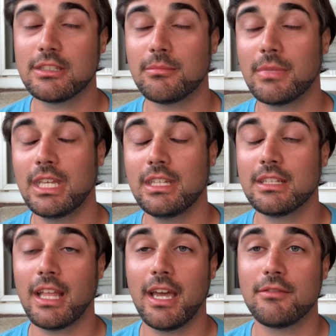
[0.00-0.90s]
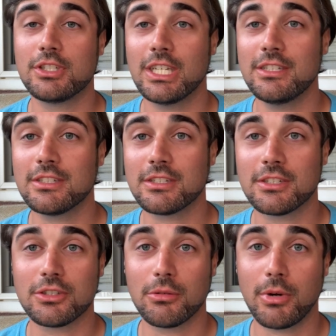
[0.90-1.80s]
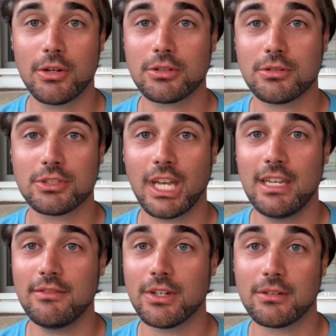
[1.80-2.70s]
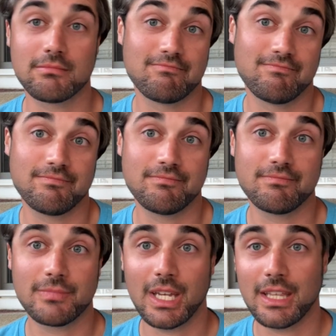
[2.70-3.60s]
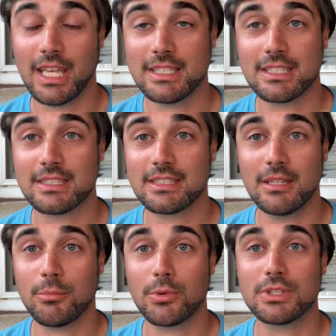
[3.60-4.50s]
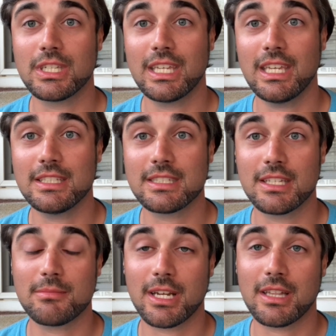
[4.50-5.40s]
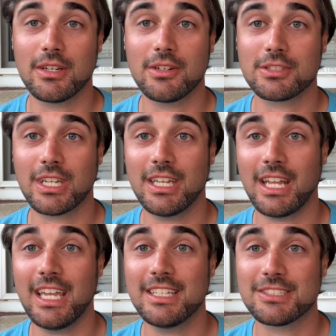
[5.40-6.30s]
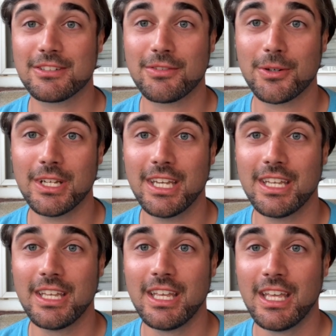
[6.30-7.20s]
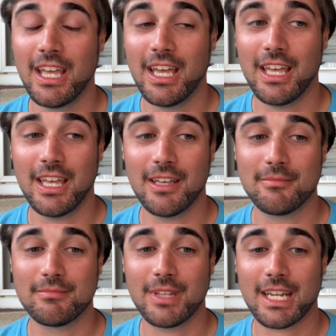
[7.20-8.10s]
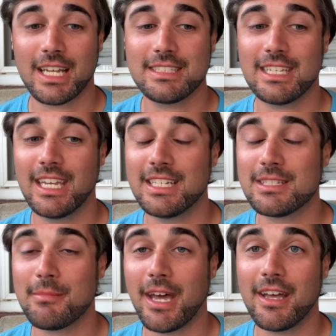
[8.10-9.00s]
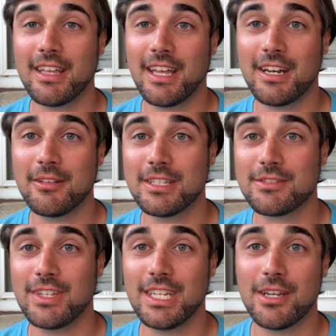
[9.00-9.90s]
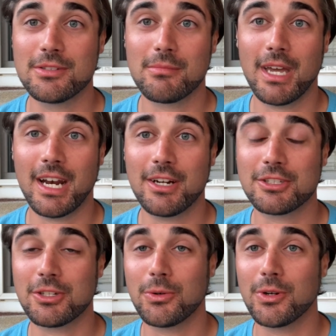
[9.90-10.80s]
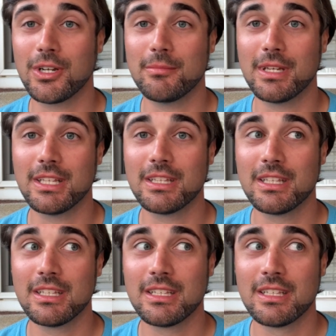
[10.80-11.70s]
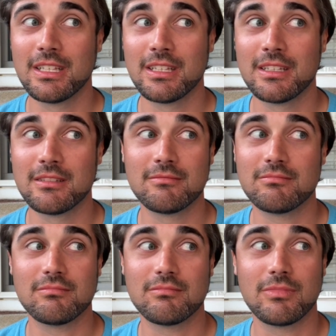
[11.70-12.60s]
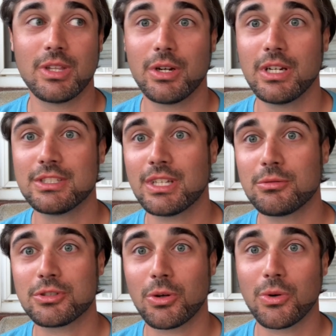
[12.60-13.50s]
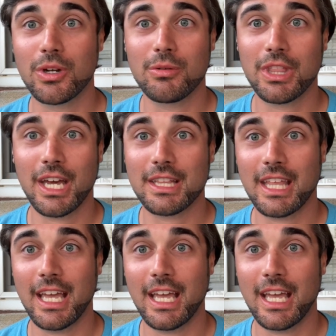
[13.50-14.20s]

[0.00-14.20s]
meet and have Jesus as your personal Savior. And that's as simple as it gets. That's my clearest cut answer for you. Like I said, it's about, I know this video is about our story, but there is no story without